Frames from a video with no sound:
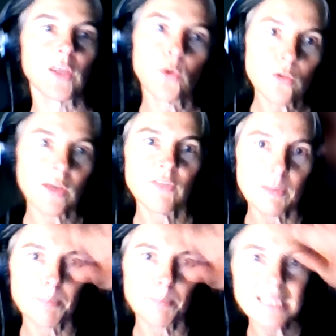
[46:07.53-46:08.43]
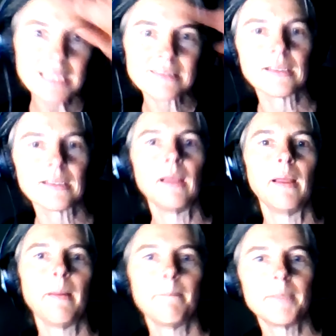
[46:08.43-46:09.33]
They also have the peaks,
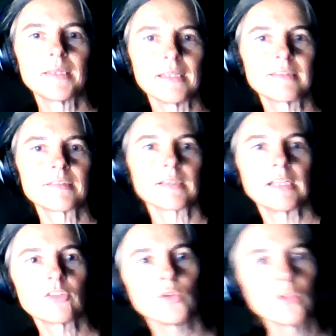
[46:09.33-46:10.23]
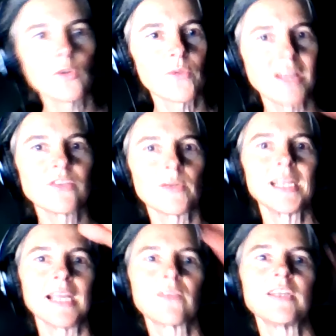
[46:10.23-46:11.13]
but it's also
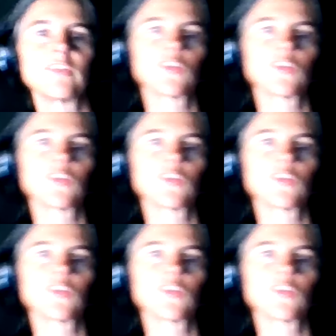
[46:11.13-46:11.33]
gradually increasing.